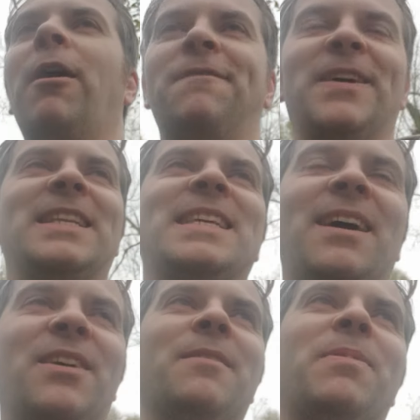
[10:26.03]
off, but uh,
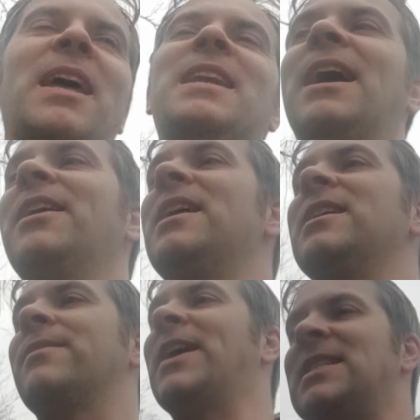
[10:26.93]
I'm going to put it in now.
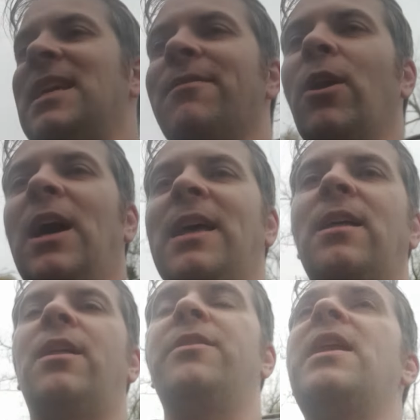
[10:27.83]
So basically, you've got like
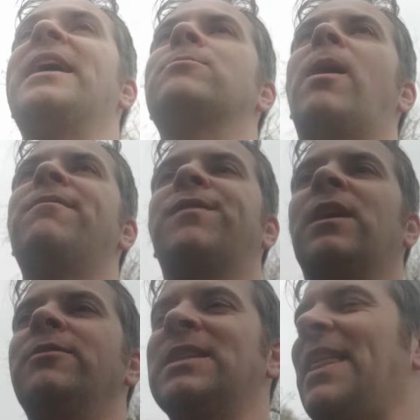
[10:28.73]
the next wave of
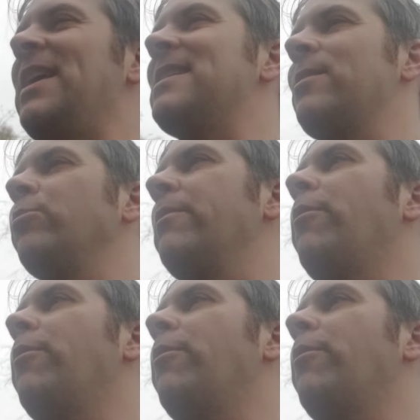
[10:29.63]
clones. Again, these are all the